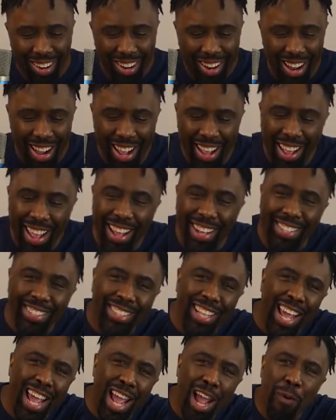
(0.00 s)
And
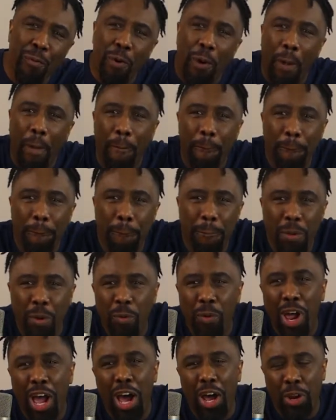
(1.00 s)
staying with
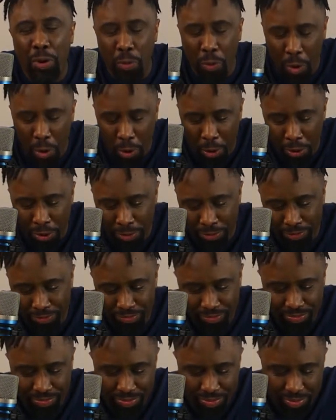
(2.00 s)
around the world,
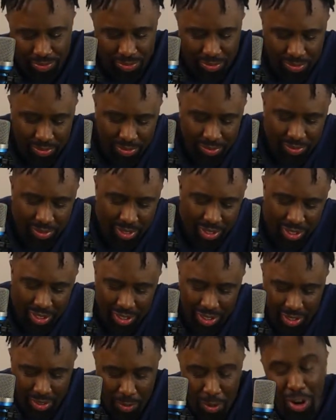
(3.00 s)

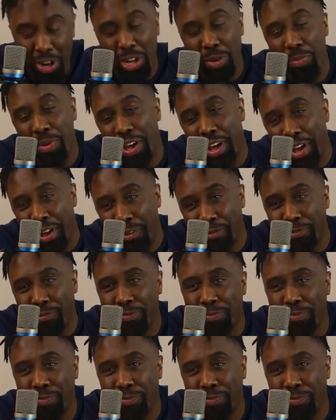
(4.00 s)
working man.